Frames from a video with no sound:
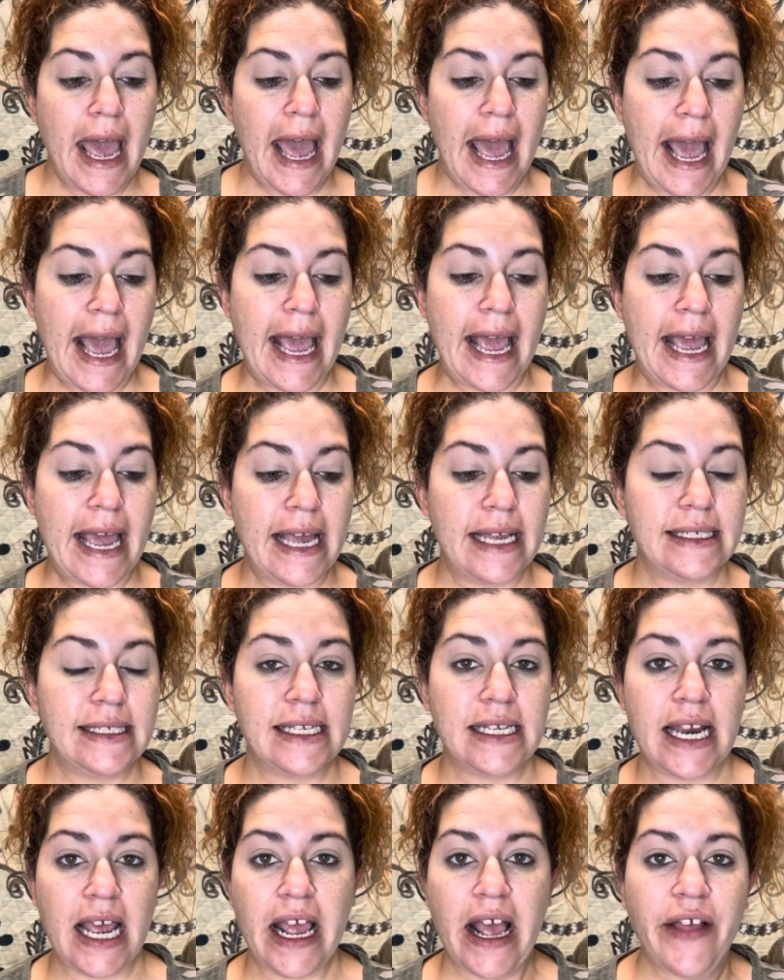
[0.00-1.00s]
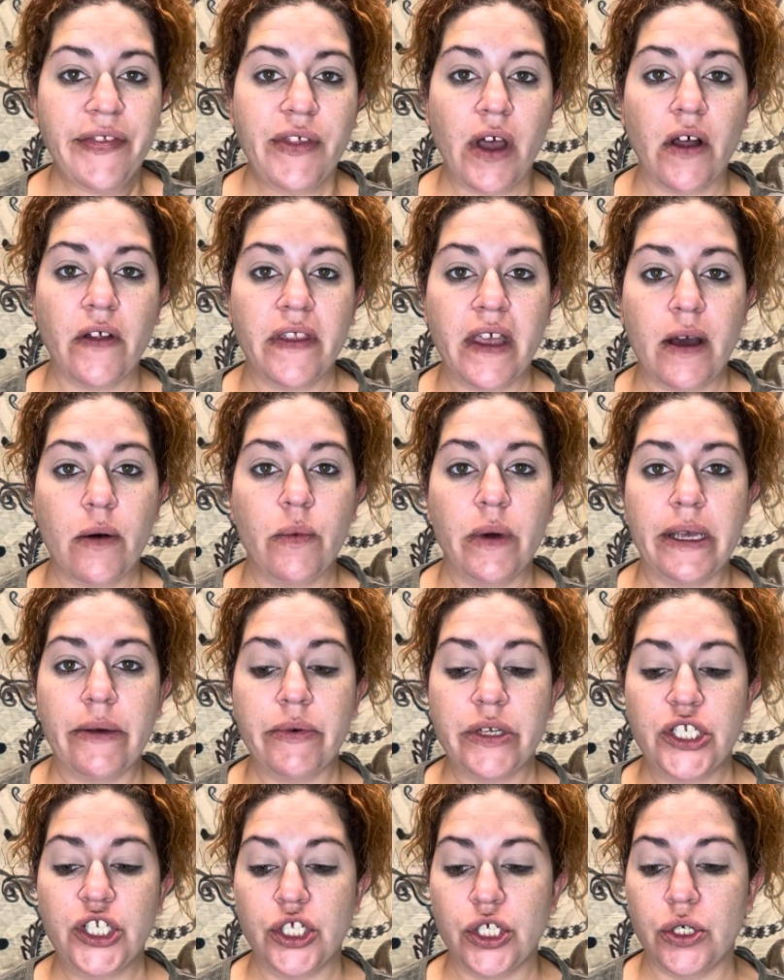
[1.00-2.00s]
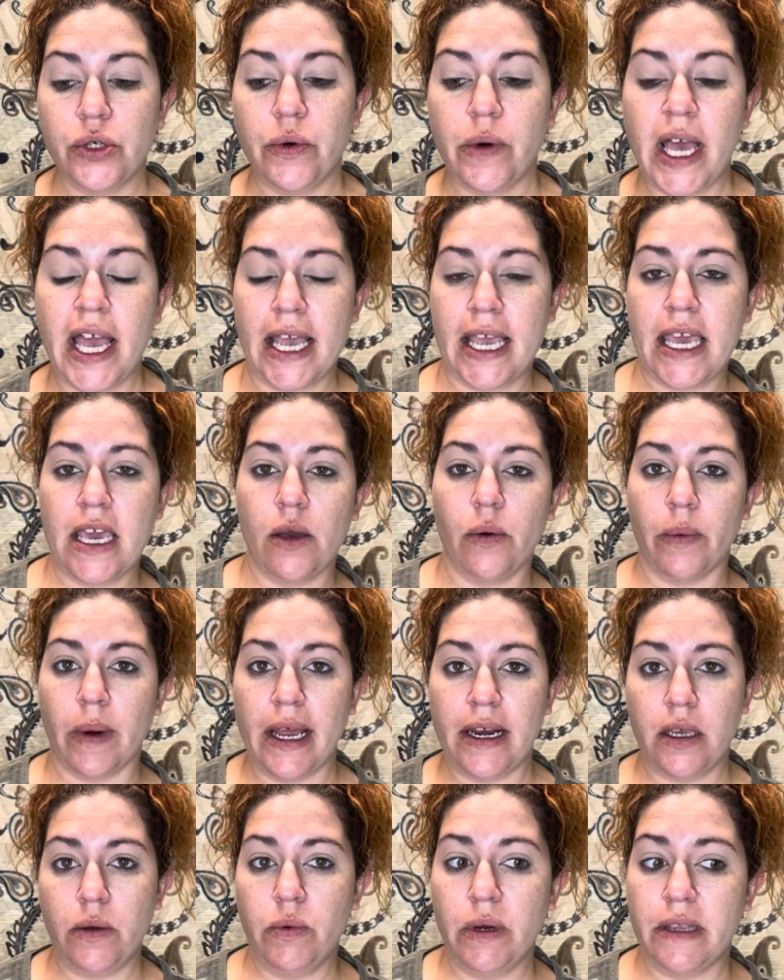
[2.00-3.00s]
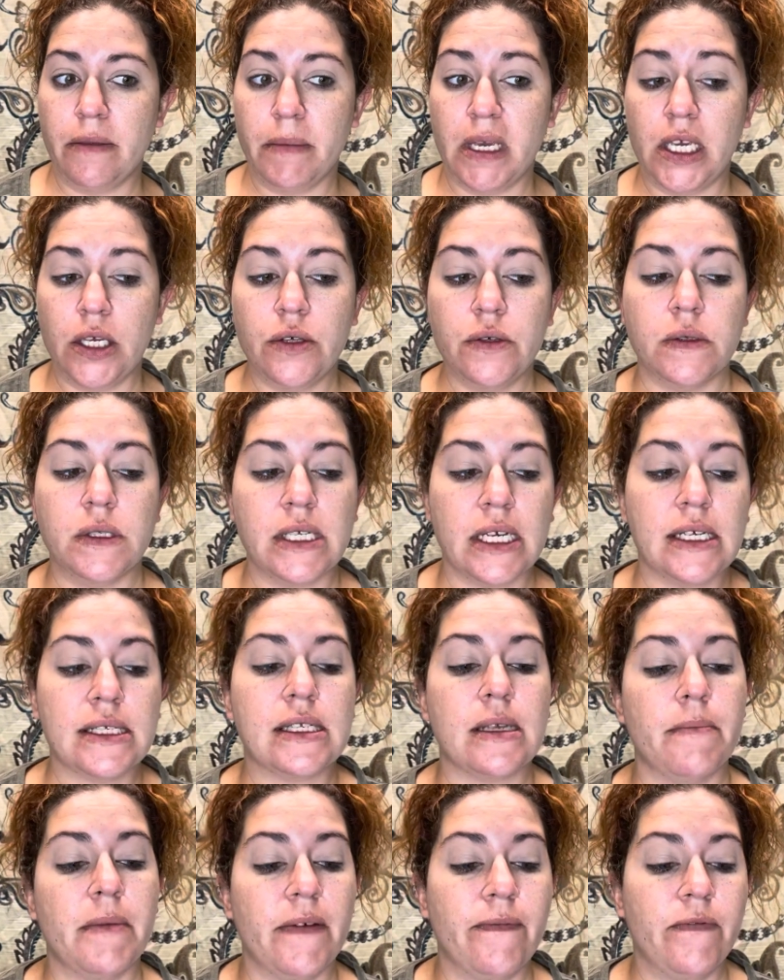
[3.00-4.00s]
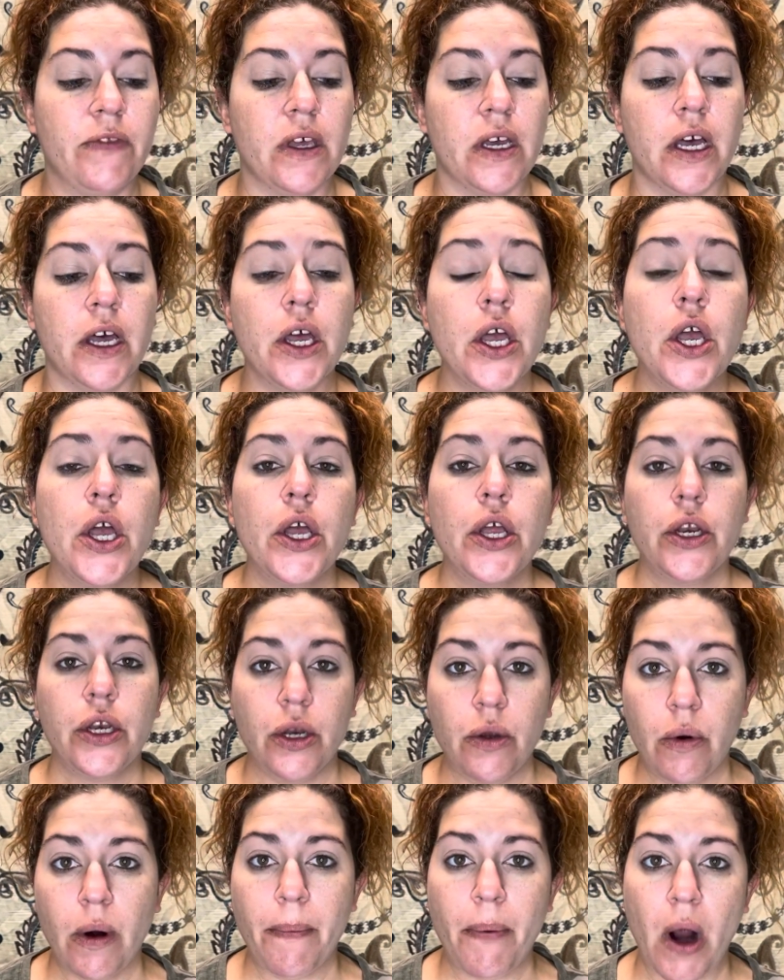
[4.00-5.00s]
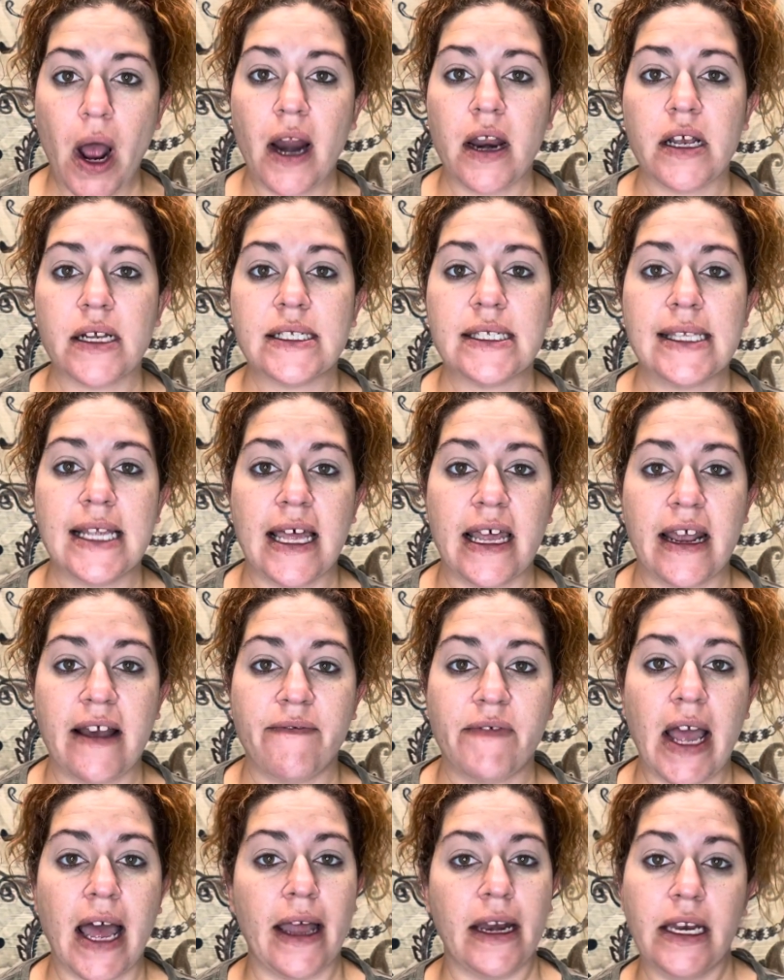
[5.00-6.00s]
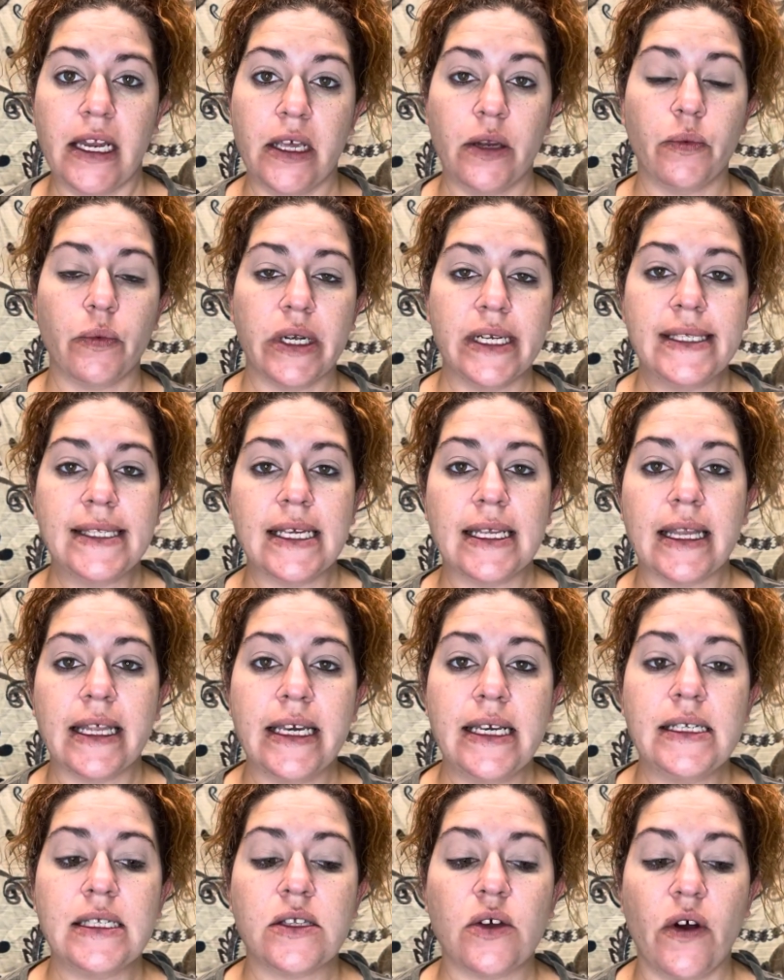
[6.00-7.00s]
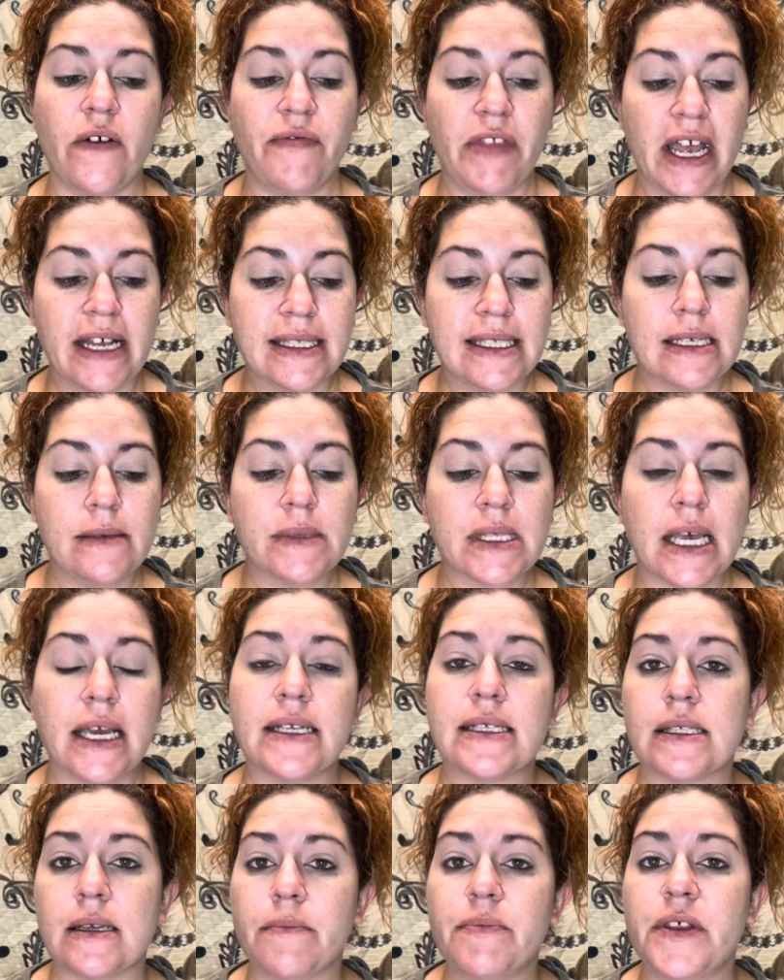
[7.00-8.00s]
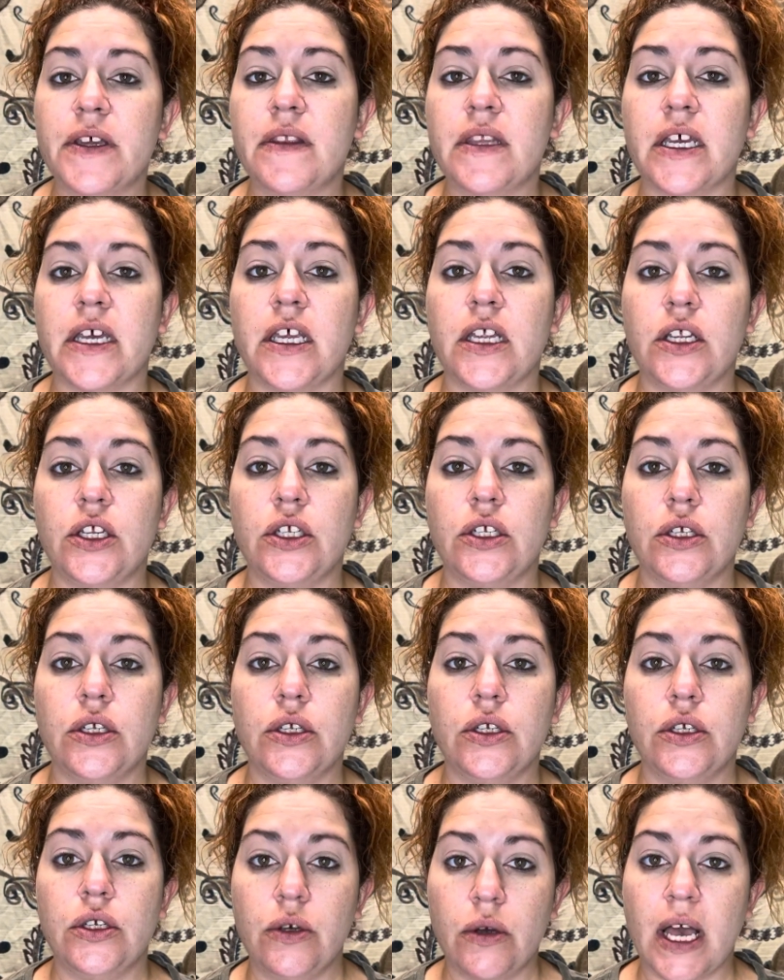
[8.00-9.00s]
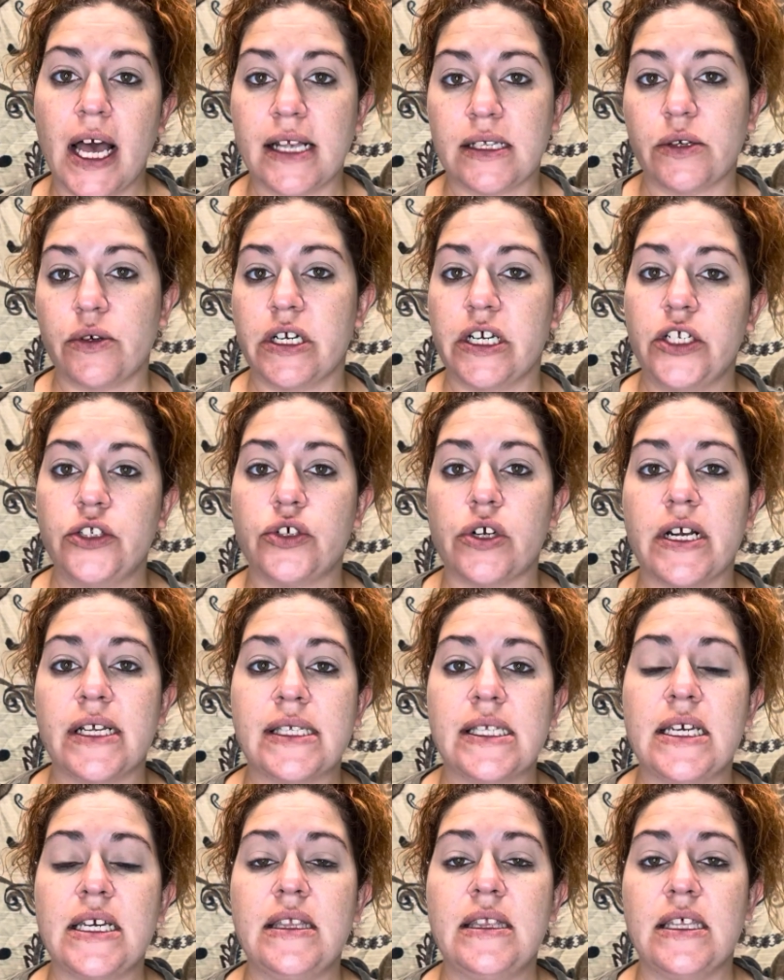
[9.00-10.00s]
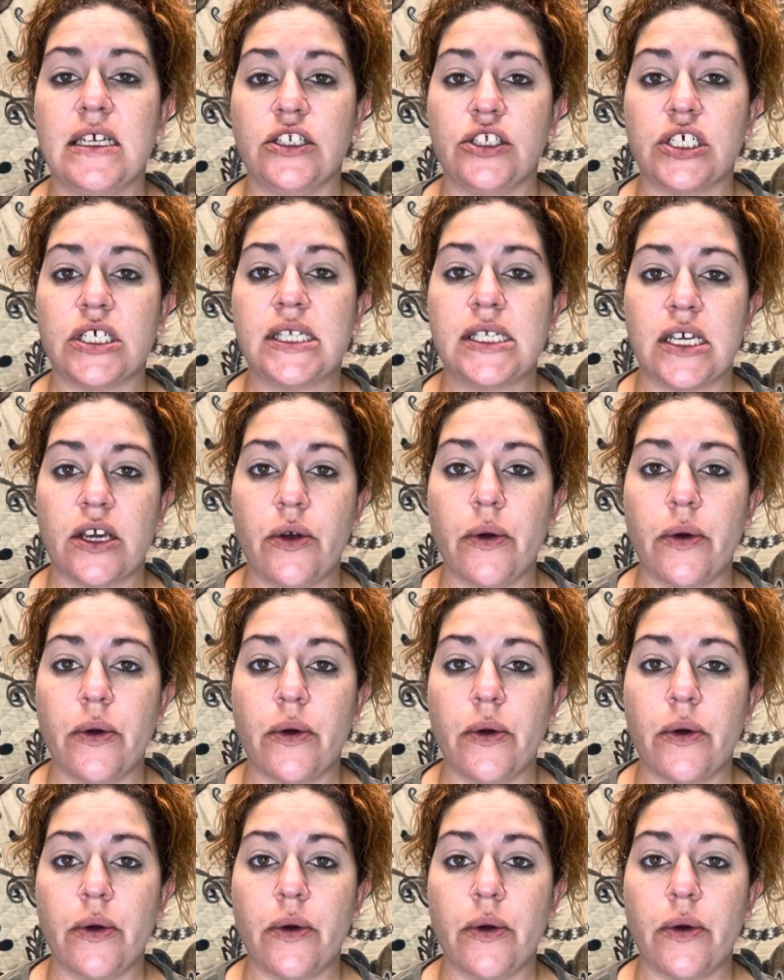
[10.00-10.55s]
And today I thought that we would do a get ready with me using some of the newer products that I've gotten in recently. So if that seems like something that you guys are interested, then just stick